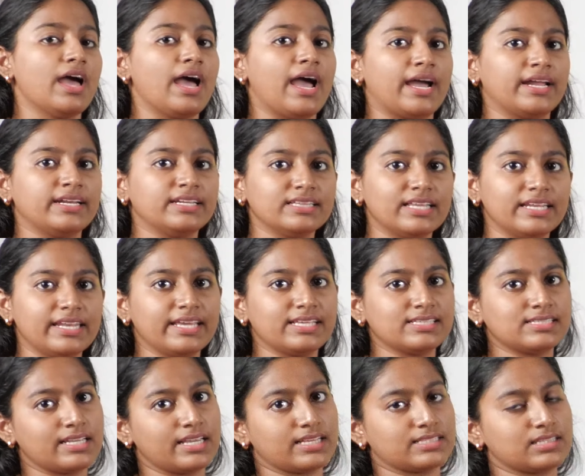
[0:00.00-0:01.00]
And in the
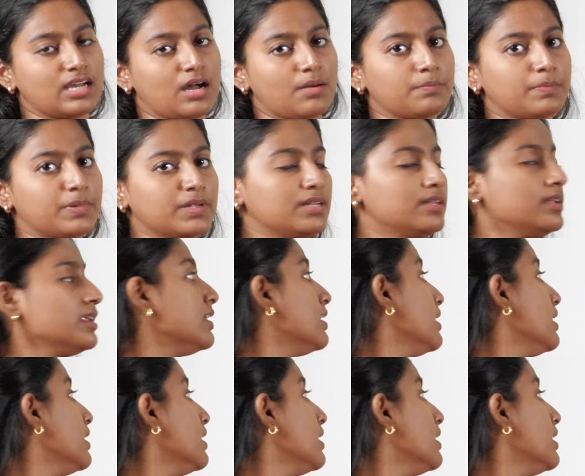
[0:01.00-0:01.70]
next example,